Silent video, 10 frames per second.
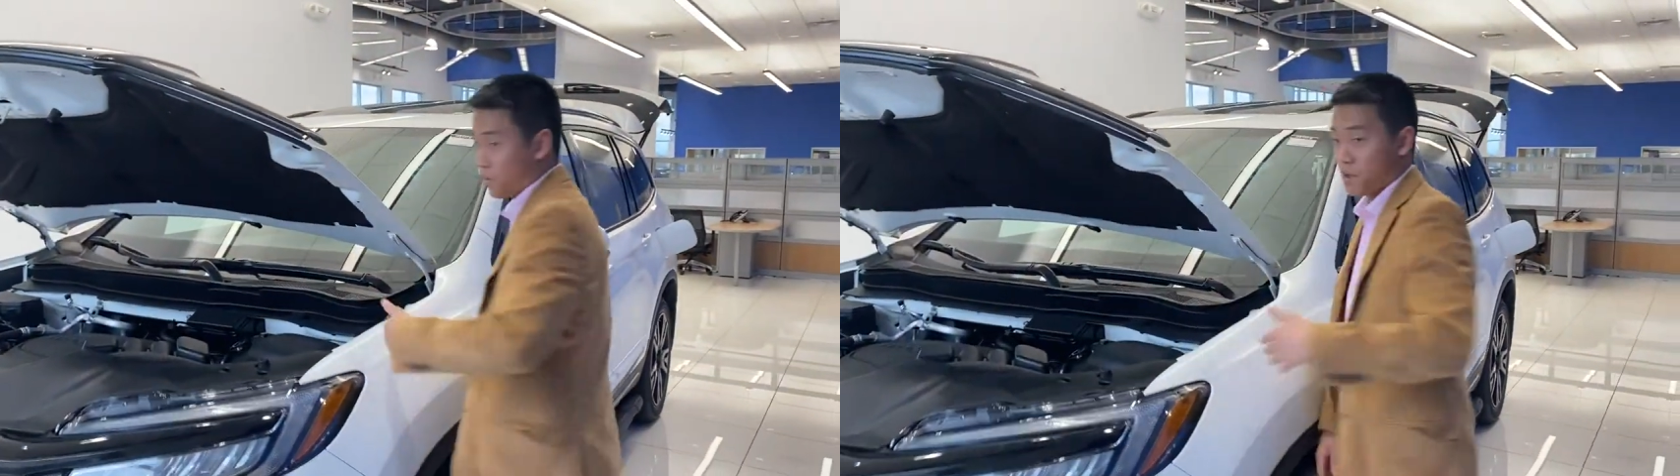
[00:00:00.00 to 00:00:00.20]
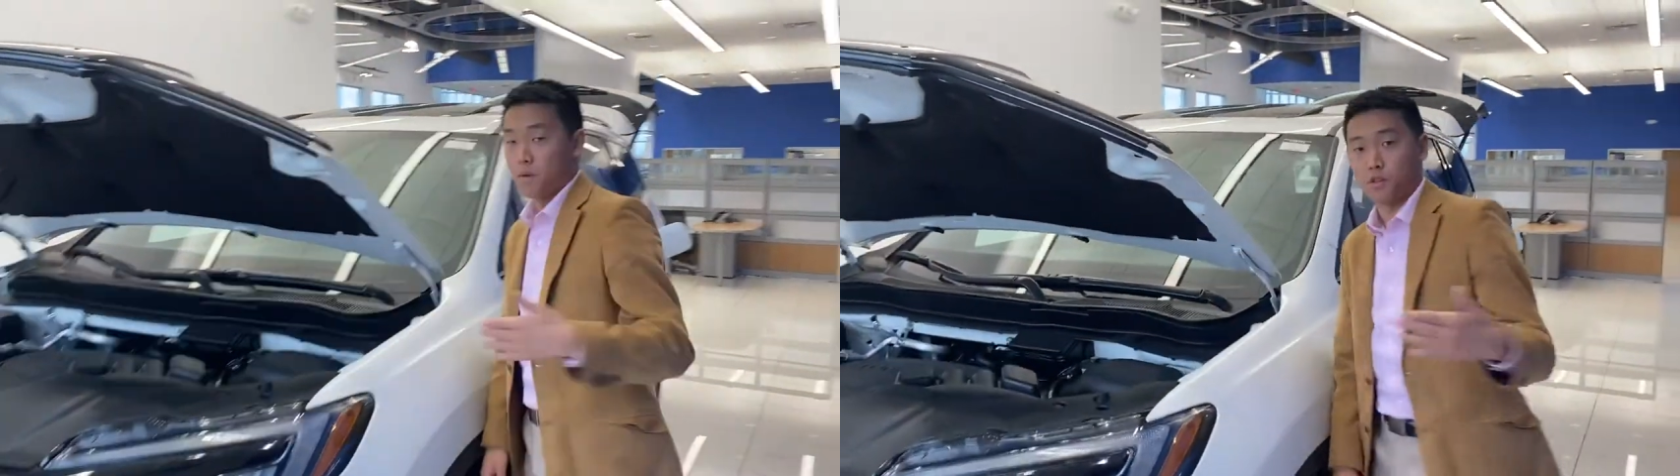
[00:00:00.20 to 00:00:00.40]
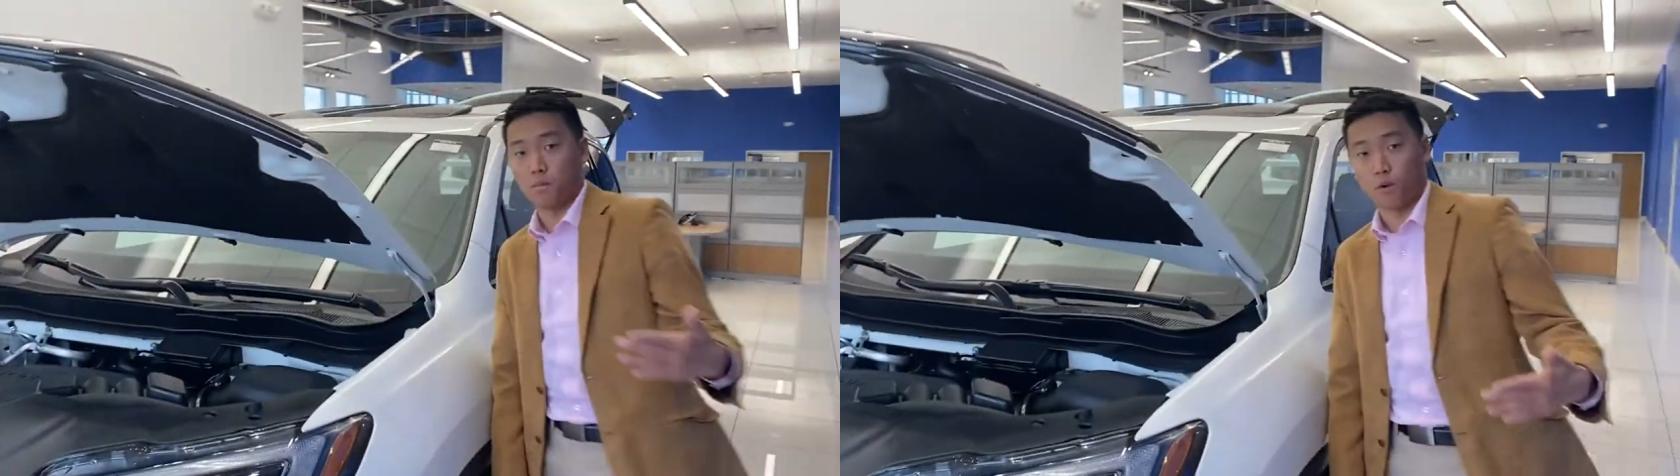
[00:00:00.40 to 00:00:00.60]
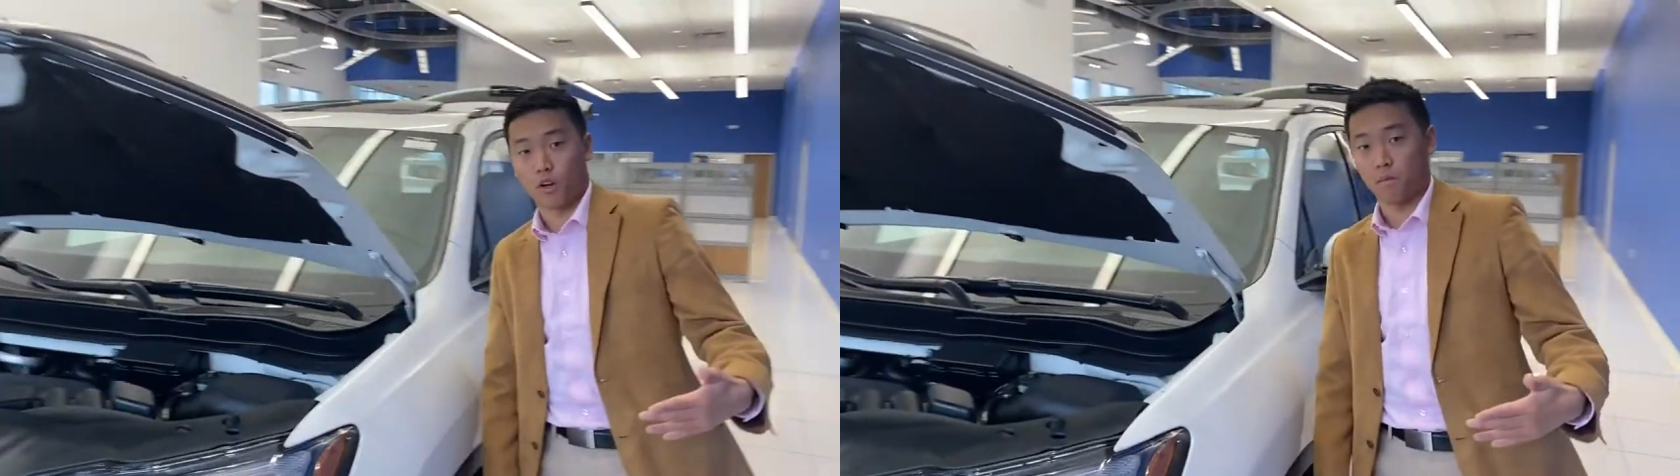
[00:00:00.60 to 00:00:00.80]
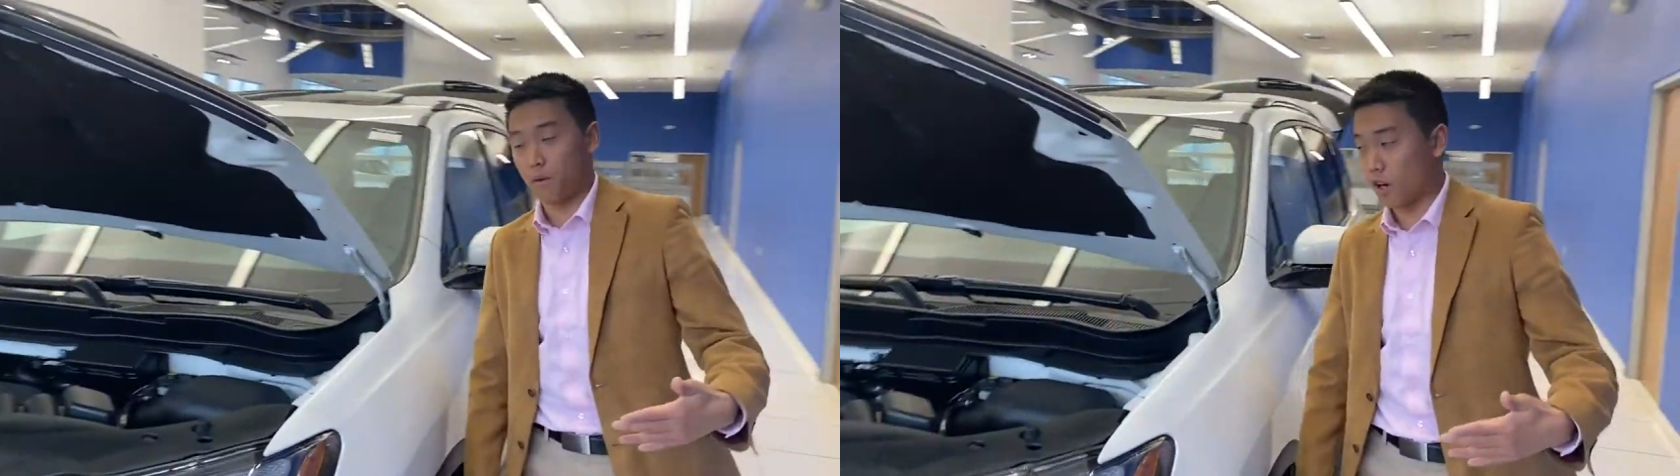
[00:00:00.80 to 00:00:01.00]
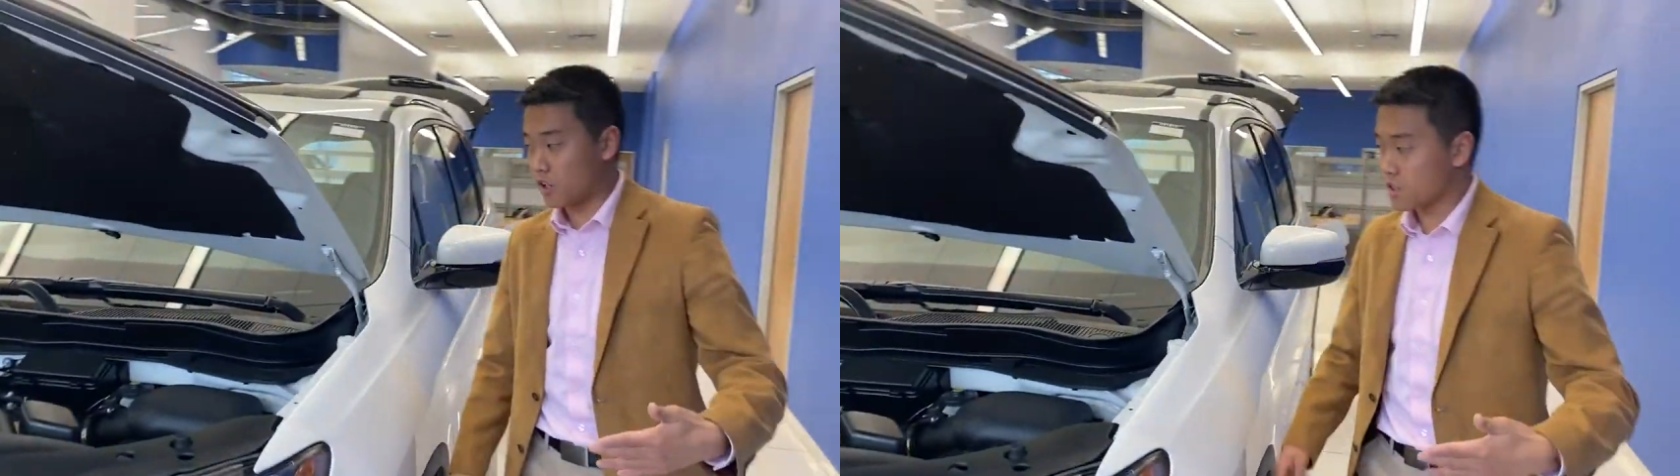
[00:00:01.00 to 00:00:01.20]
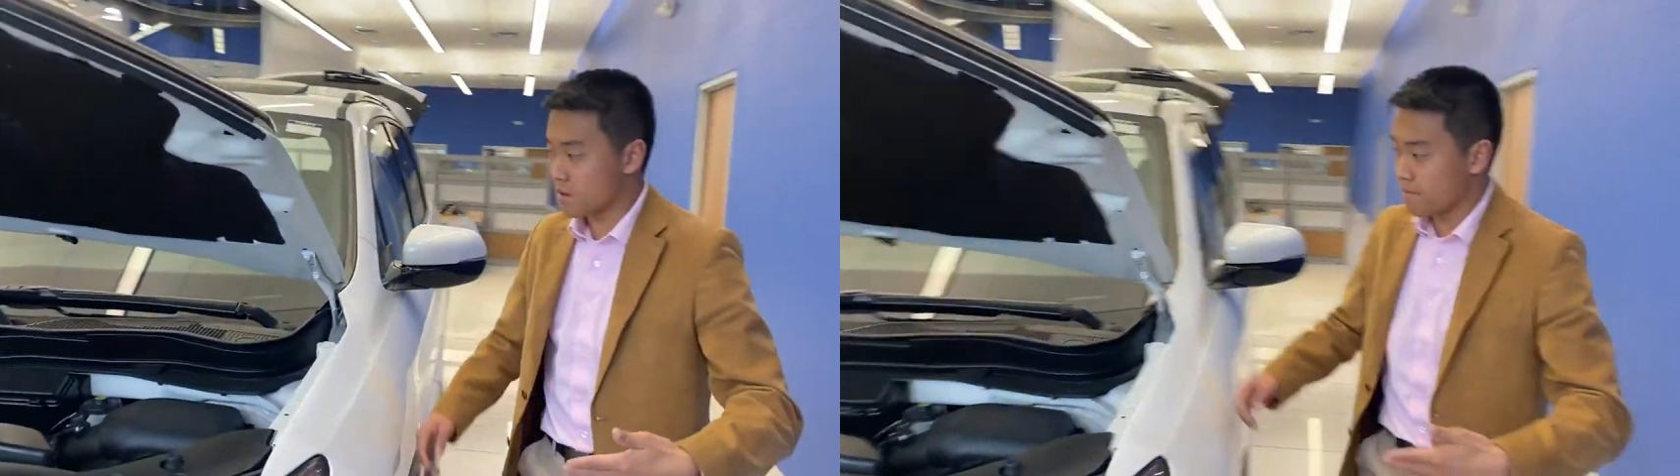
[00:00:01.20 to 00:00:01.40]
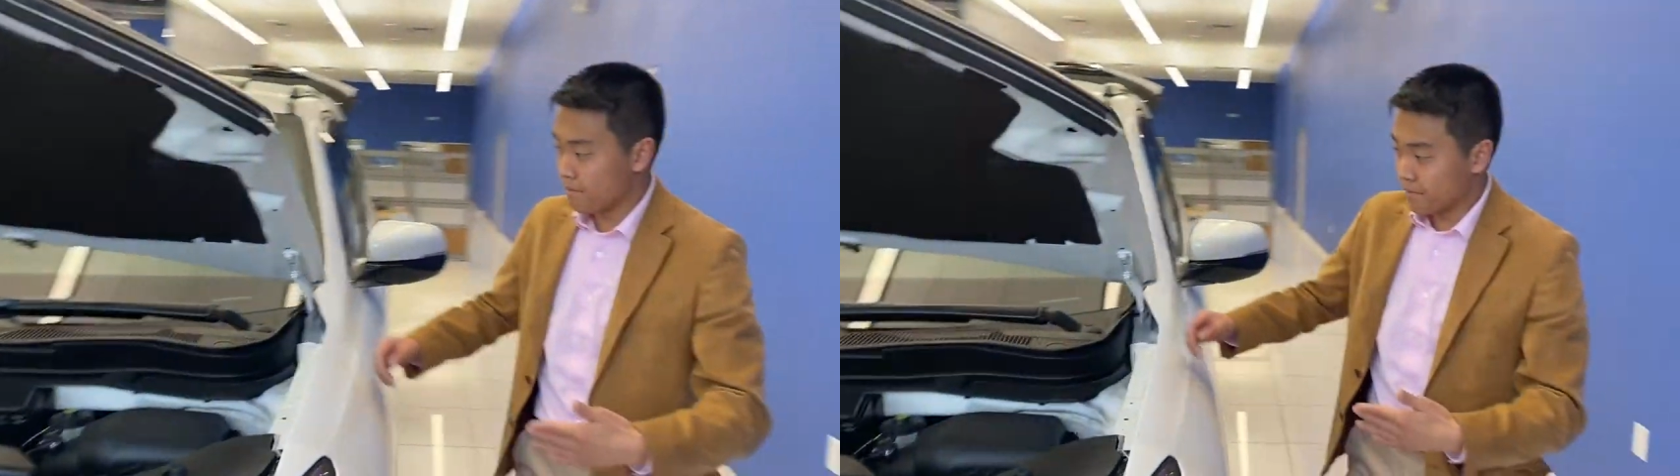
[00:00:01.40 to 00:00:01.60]
one of the most important parts
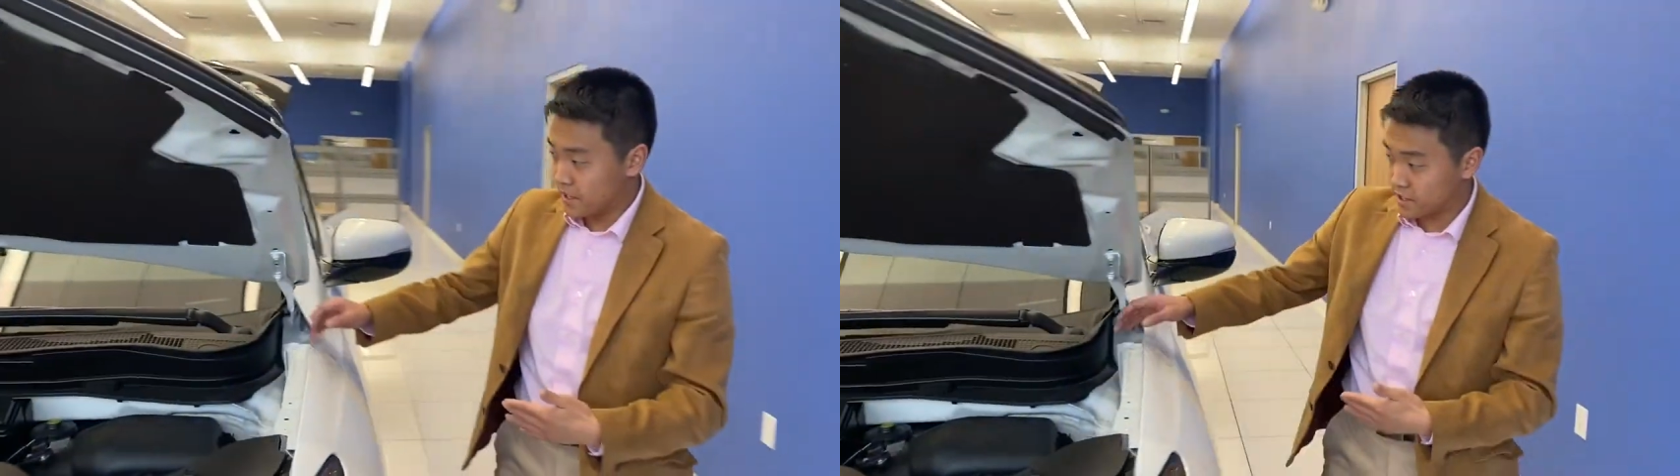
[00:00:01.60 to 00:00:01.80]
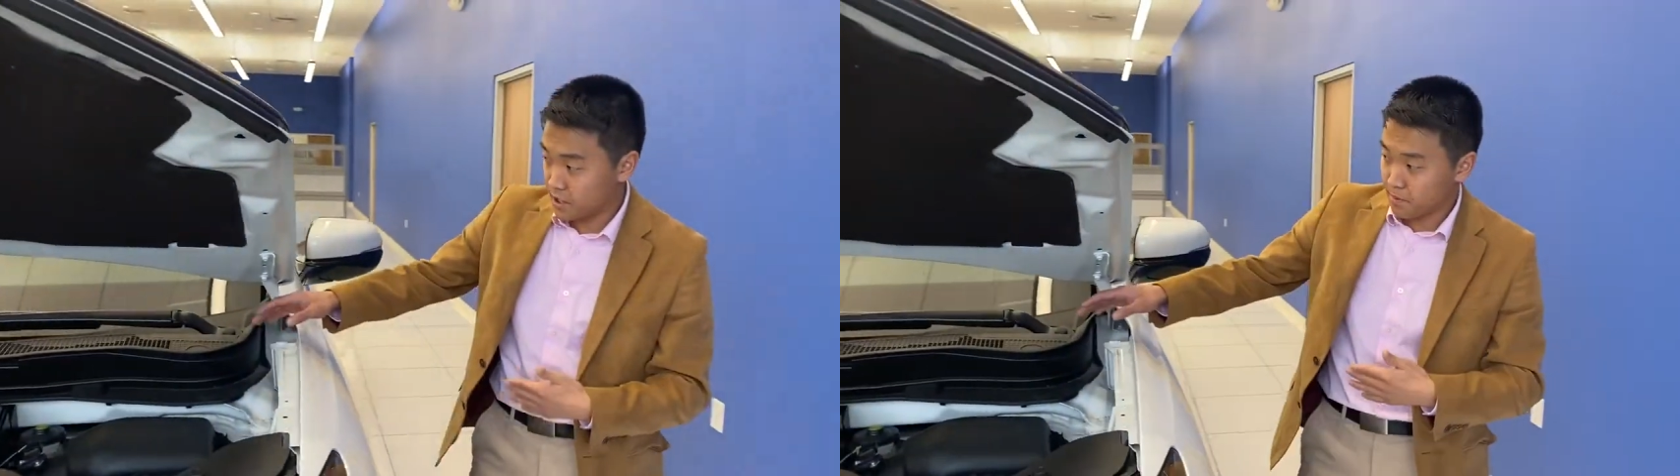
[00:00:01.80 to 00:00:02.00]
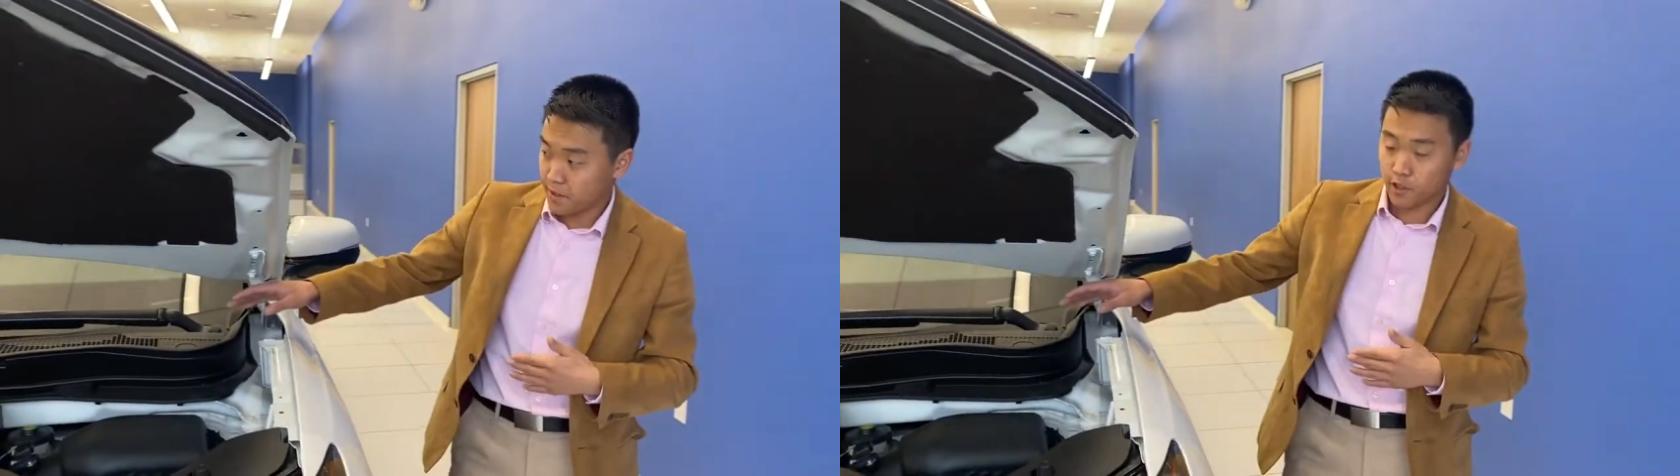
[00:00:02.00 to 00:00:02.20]
is going to be